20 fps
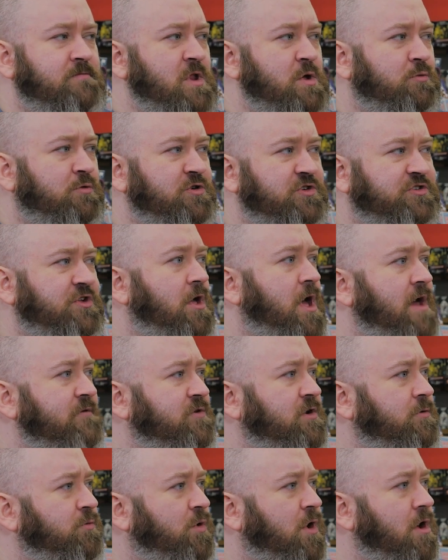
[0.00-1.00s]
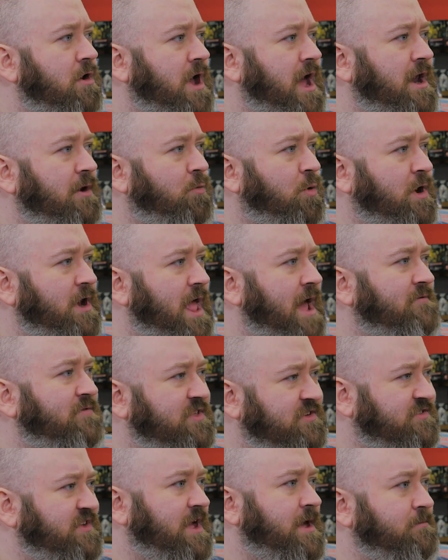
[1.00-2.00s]
we're all kind of want to have
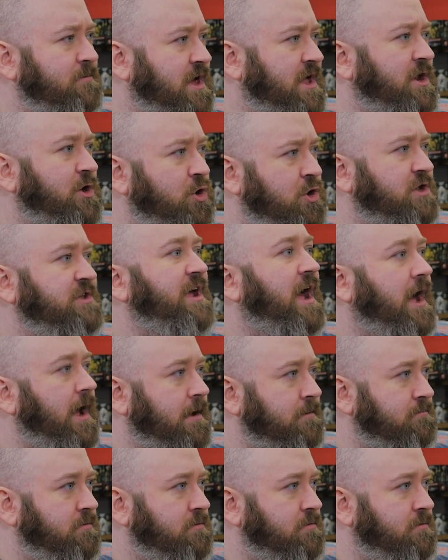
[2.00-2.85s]
the same kind of good time.